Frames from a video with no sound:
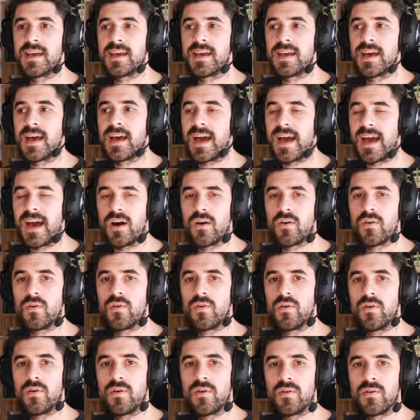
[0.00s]
how
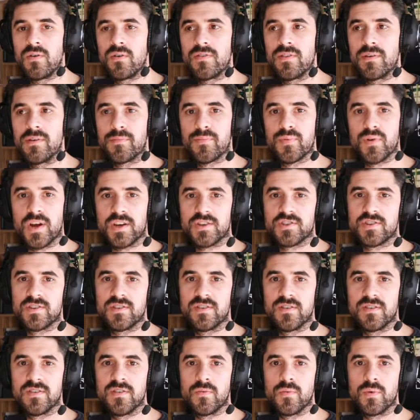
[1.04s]
the
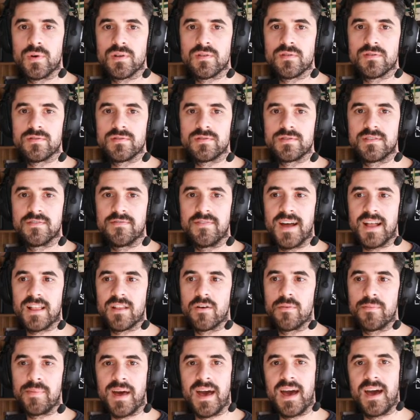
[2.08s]
pressure will
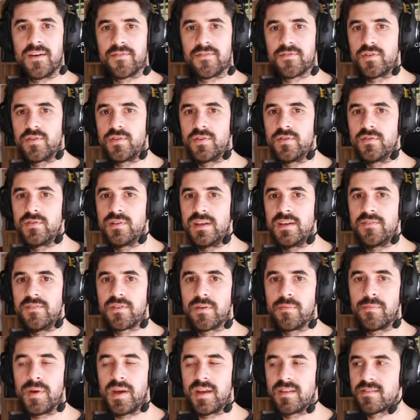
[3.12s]
develop after you leave
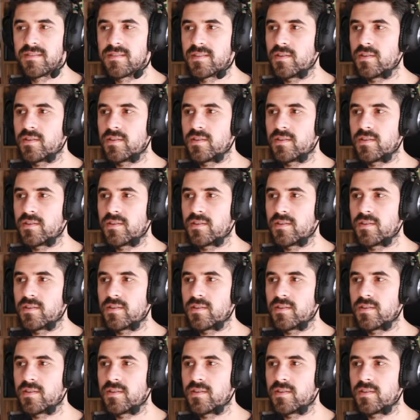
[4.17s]
the pits.